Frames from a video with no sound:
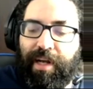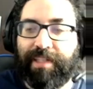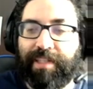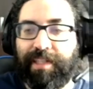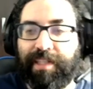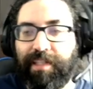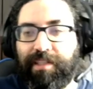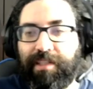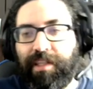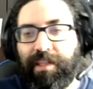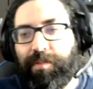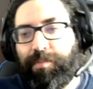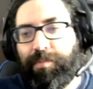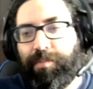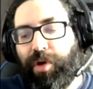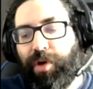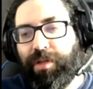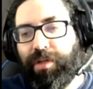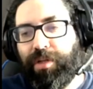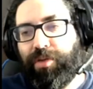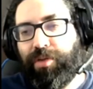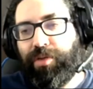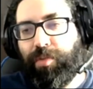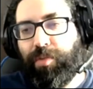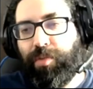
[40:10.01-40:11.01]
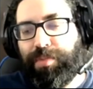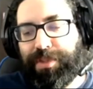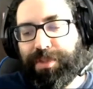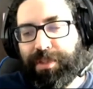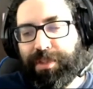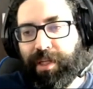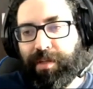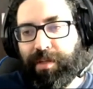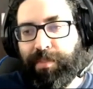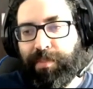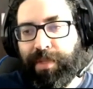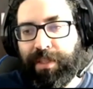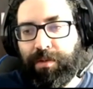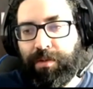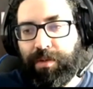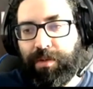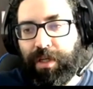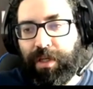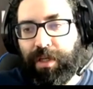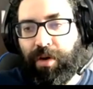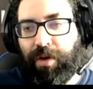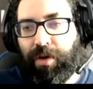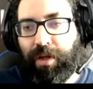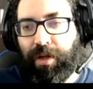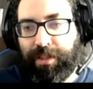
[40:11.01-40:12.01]
adjacent polytopes. That means
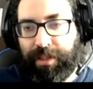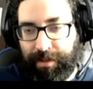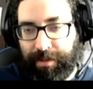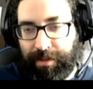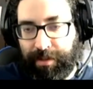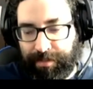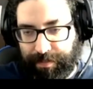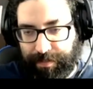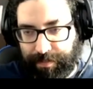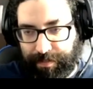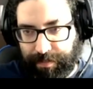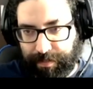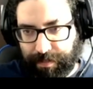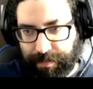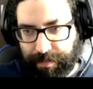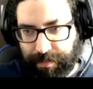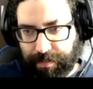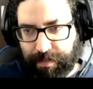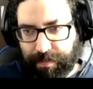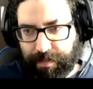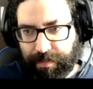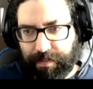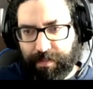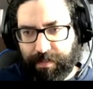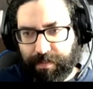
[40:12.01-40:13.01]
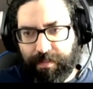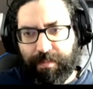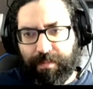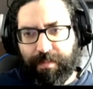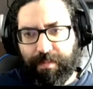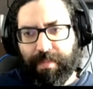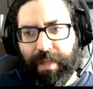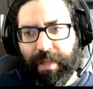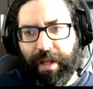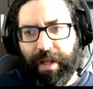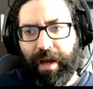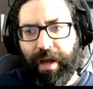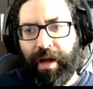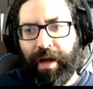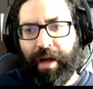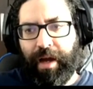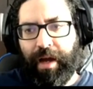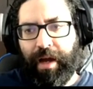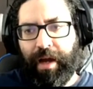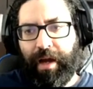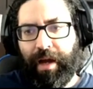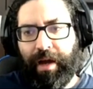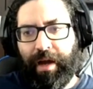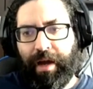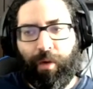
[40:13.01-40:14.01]
we're crossing
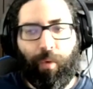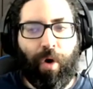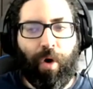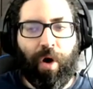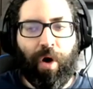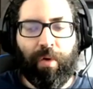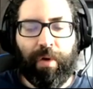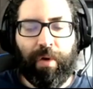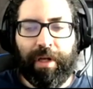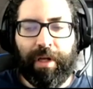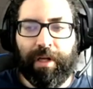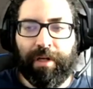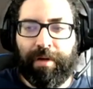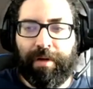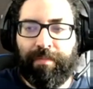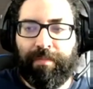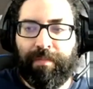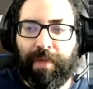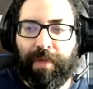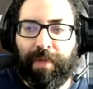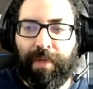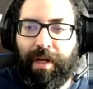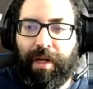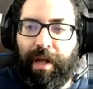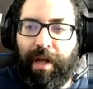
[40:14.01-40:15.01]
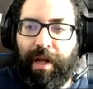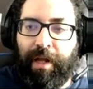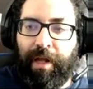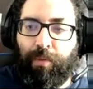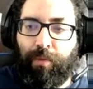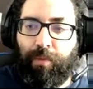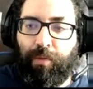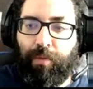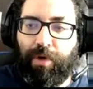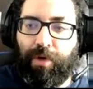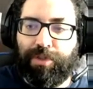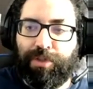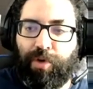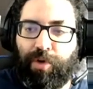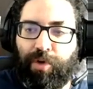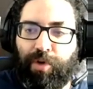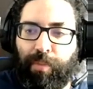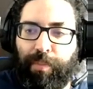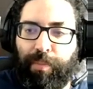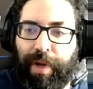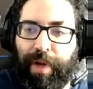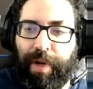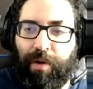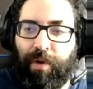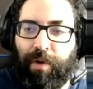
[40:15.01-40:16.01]
a wall here, and we want to
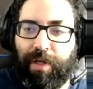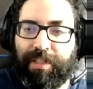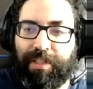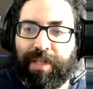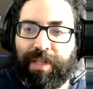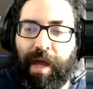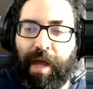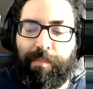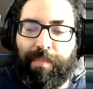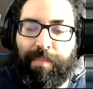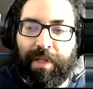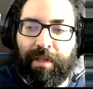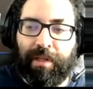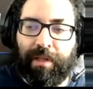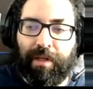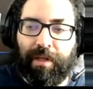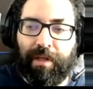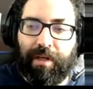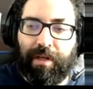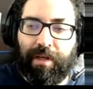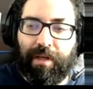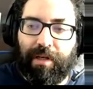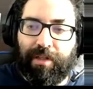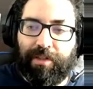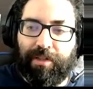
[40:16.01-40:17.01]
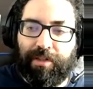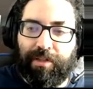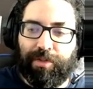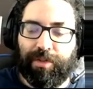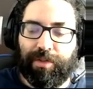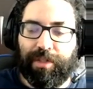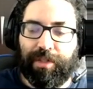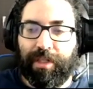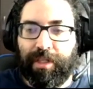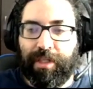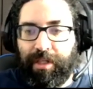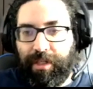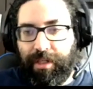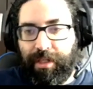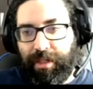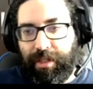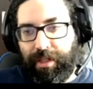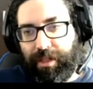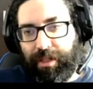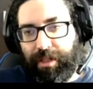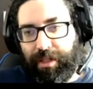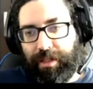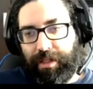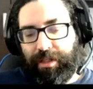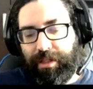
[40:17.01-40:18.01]
compare what's happened to
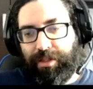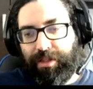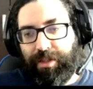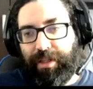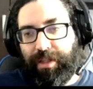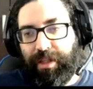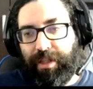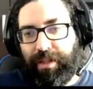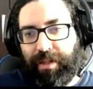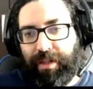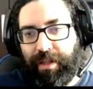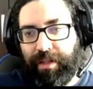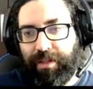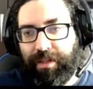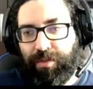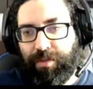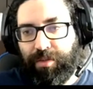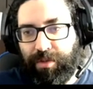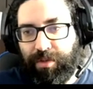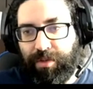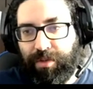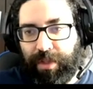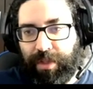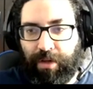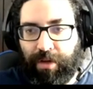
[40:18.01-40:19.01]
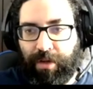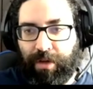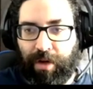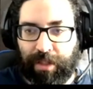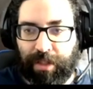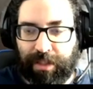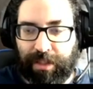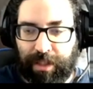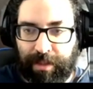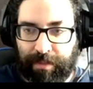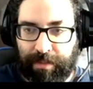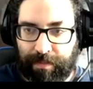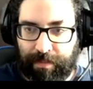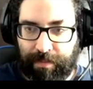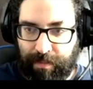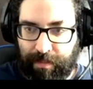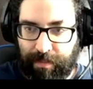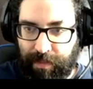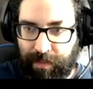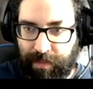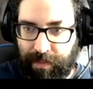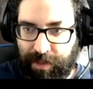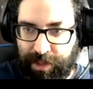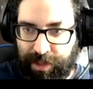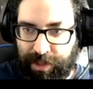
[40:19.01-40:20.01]
these things when we're crossing
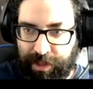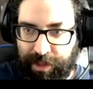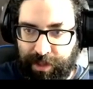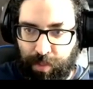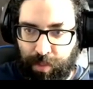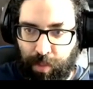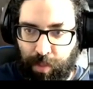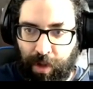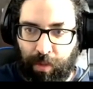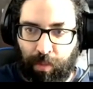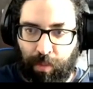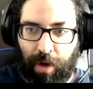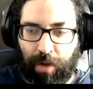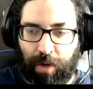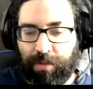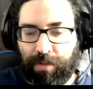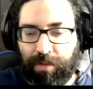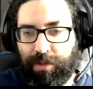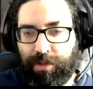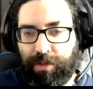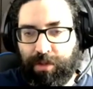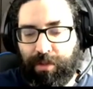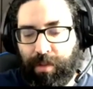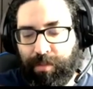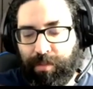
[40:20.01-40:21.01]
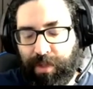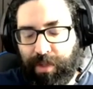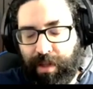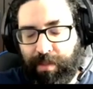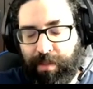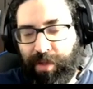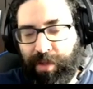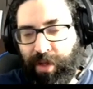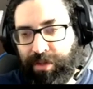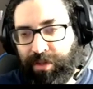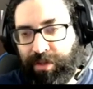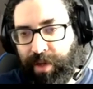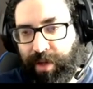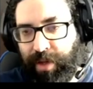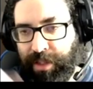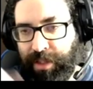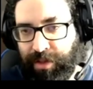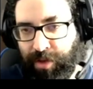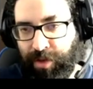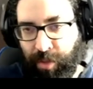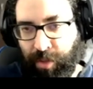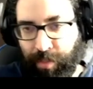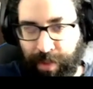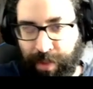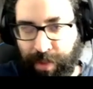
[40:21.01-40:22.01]
just one wall. So I'm not
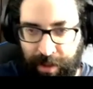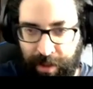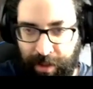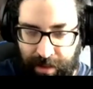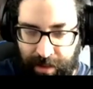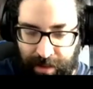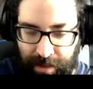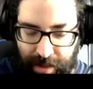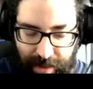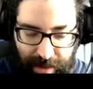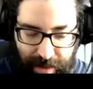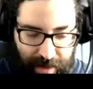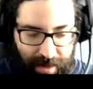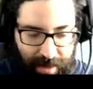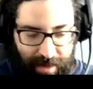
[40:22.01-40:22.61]
trying to compare